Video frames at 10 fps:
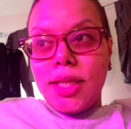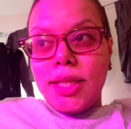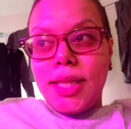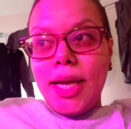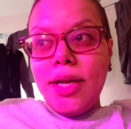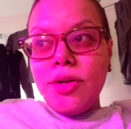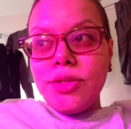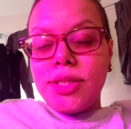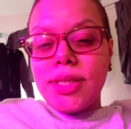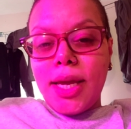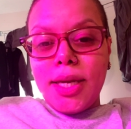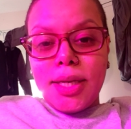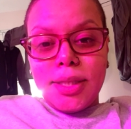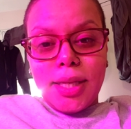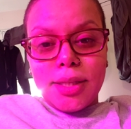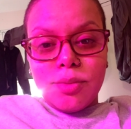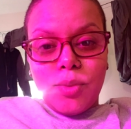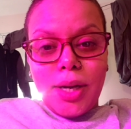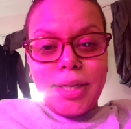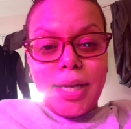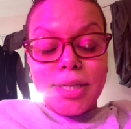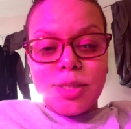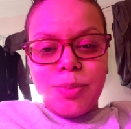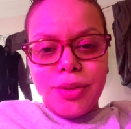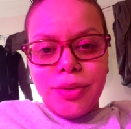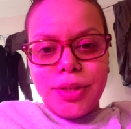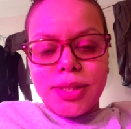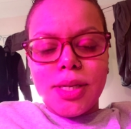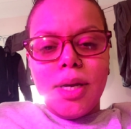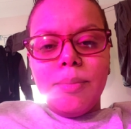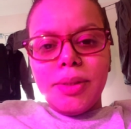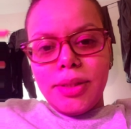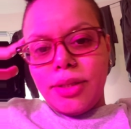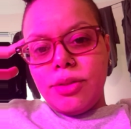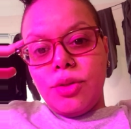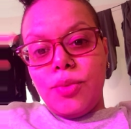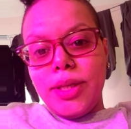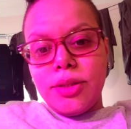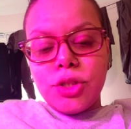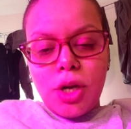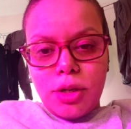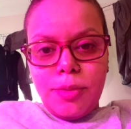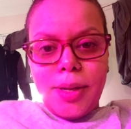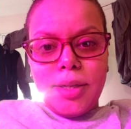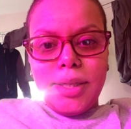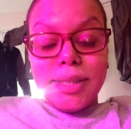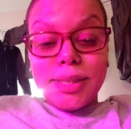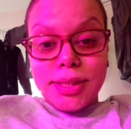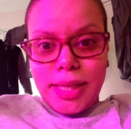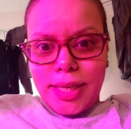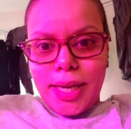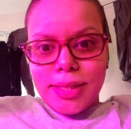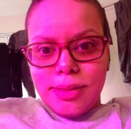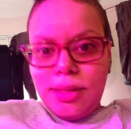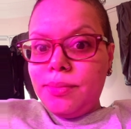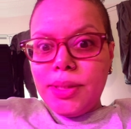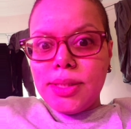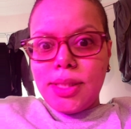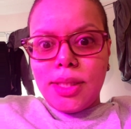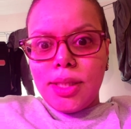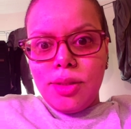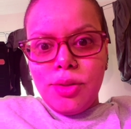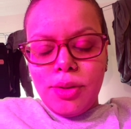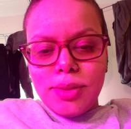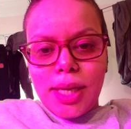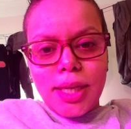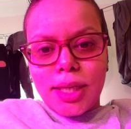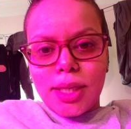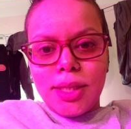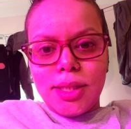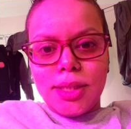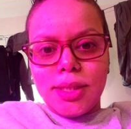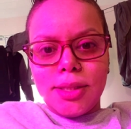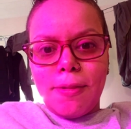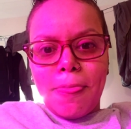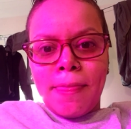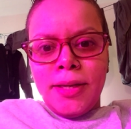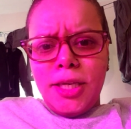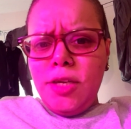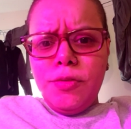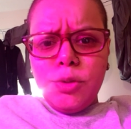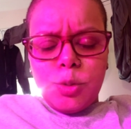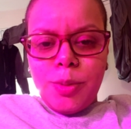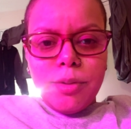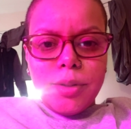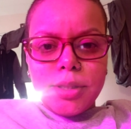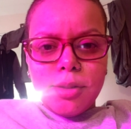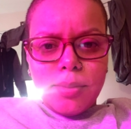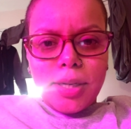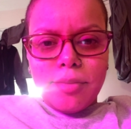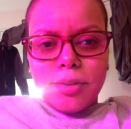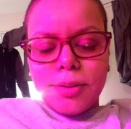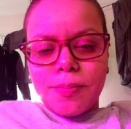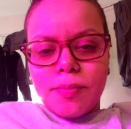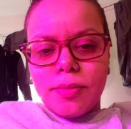they're saying that wine has spirits, but the way they're talking about it is that it has demons in it, like evil spirits or whatever.